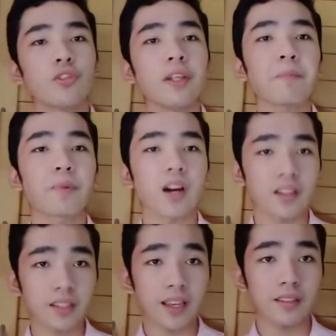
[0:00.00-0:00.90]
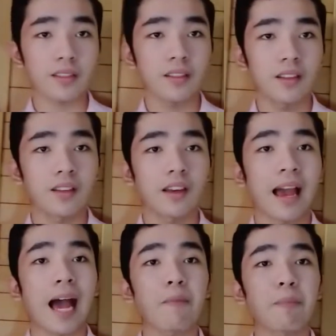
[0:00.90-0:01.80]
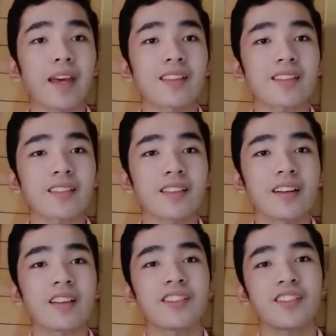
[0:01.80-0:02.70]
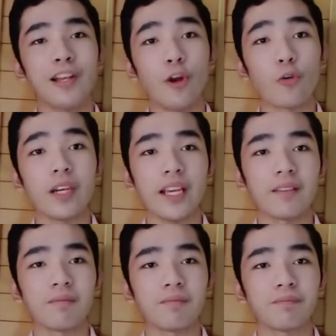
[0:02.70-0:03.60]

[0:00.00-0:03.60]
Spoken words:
the cooling process happens slowly.